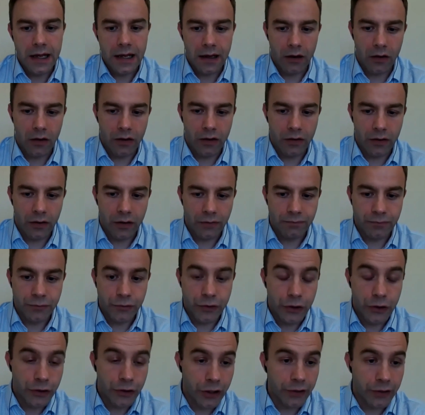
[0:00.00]
or
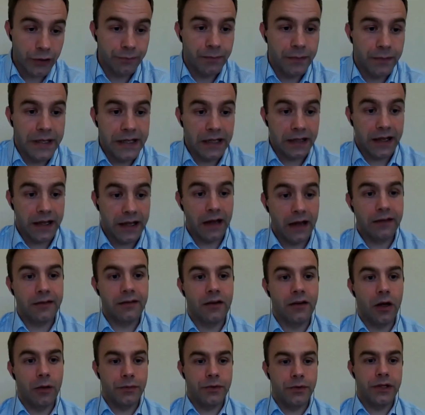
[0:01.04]
junior legal
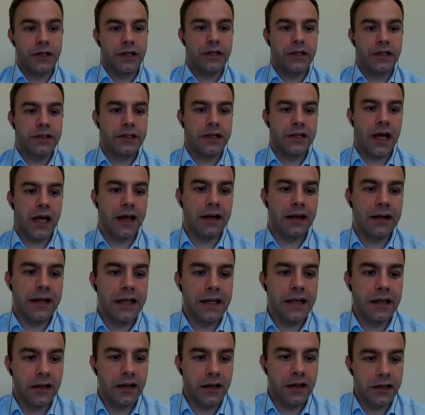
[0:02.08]
counsel up to head of
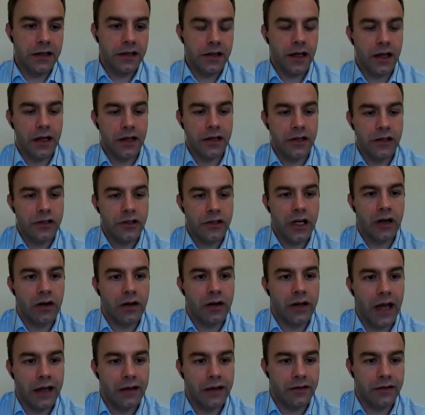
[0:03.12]
legal and general
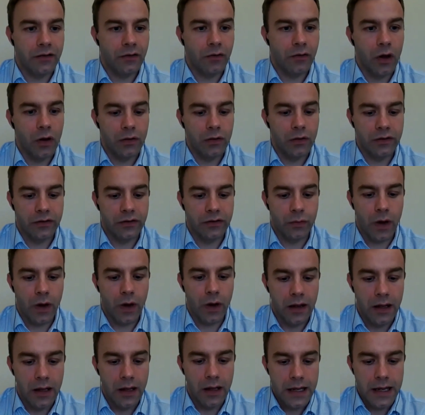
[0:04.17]
counsel roles as
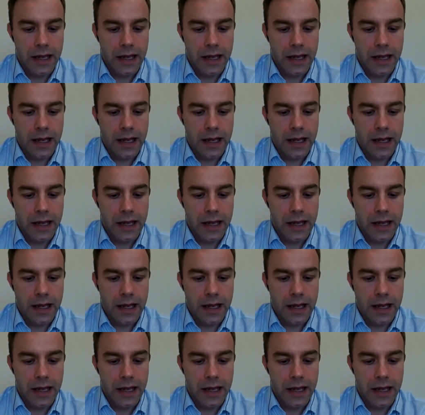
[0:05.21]
well.